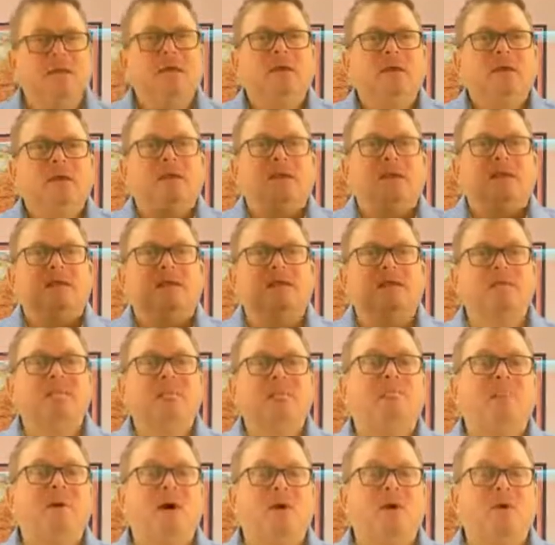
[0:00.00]
is
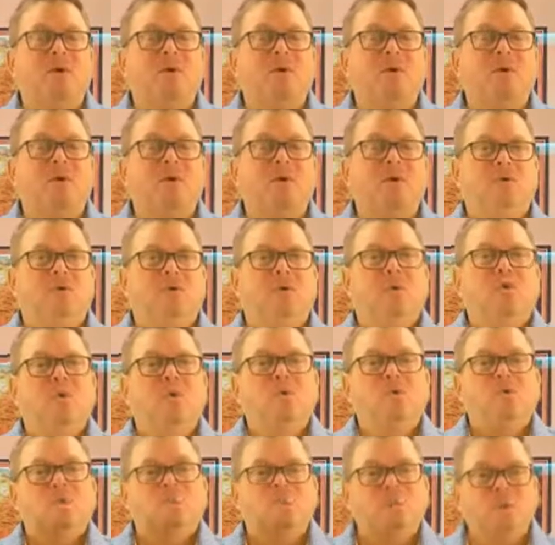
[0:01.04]
about
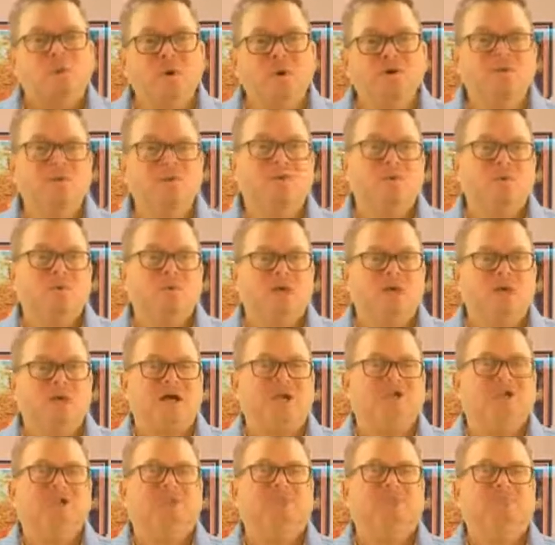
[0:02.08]
risk
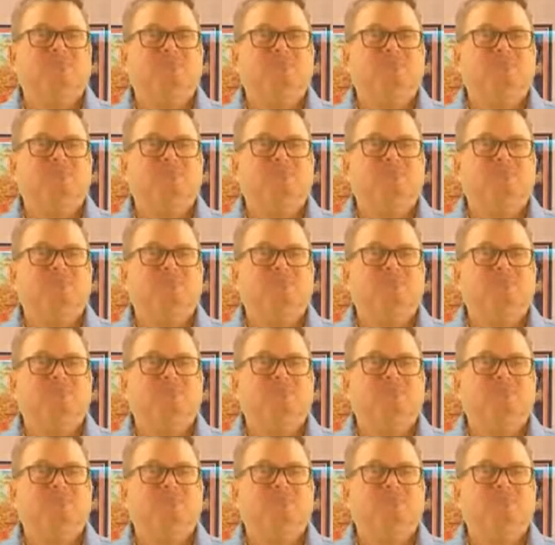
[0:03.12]
reduction.